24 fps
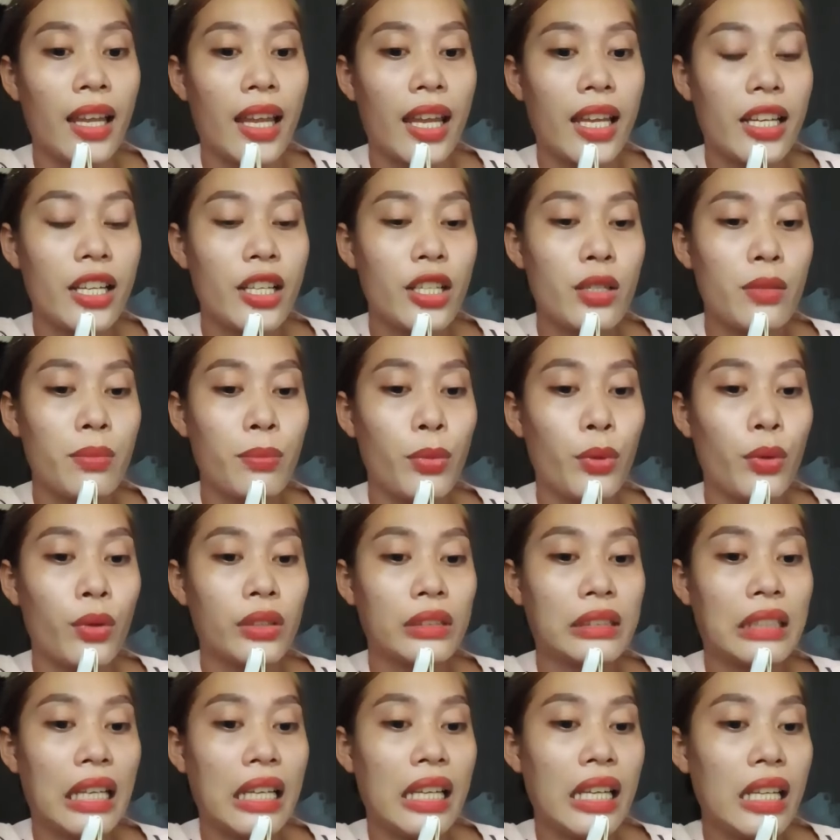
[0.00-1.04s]
in his
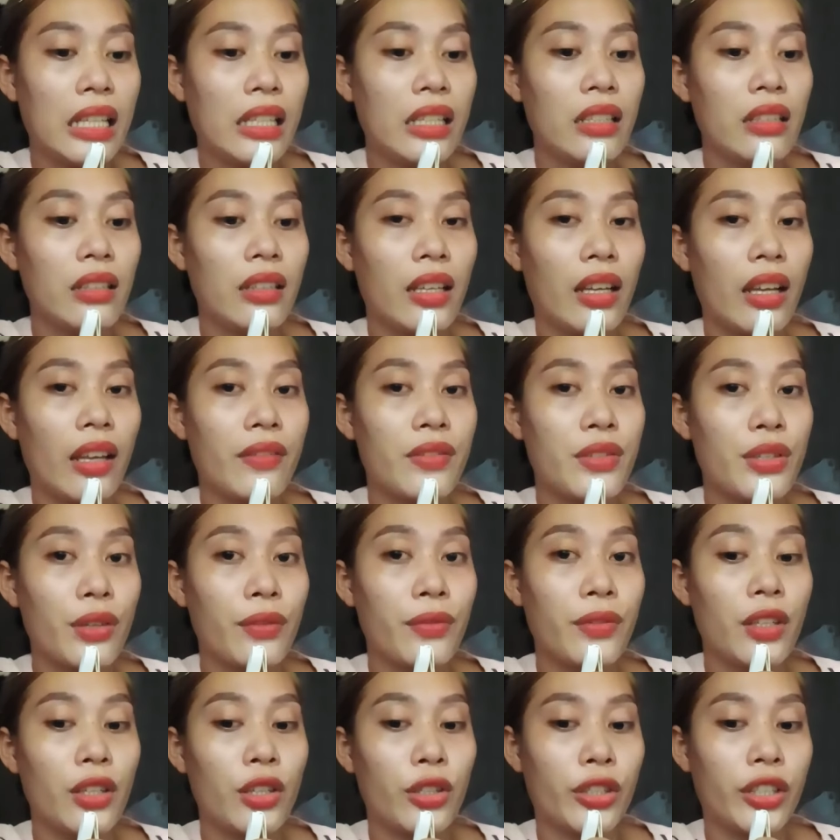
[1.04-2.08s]
book The Hidden Lives
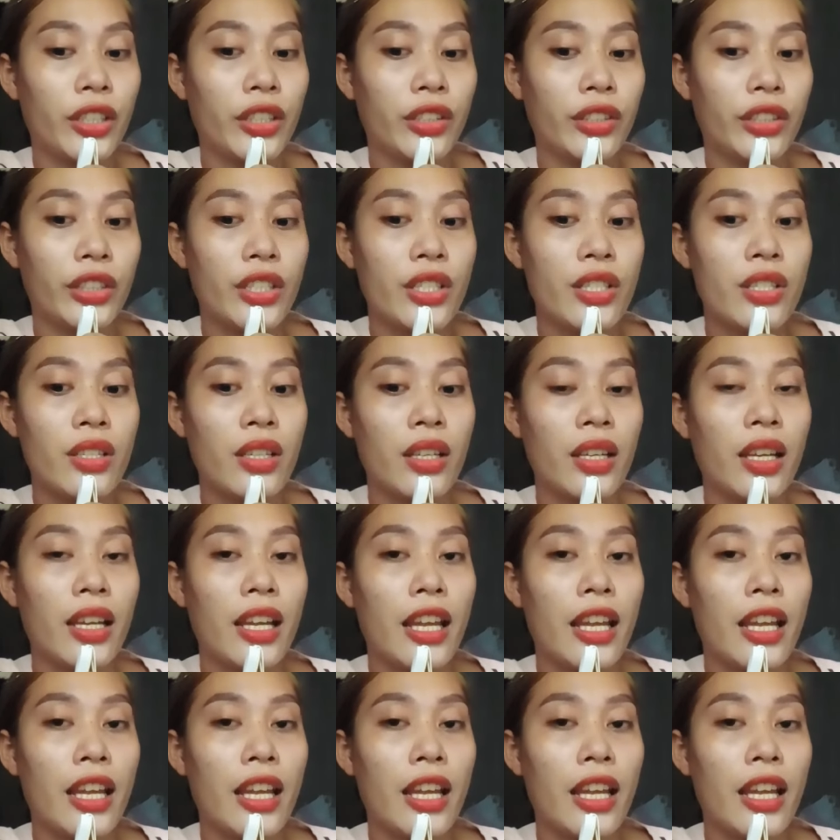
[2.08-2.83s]
of the Learners,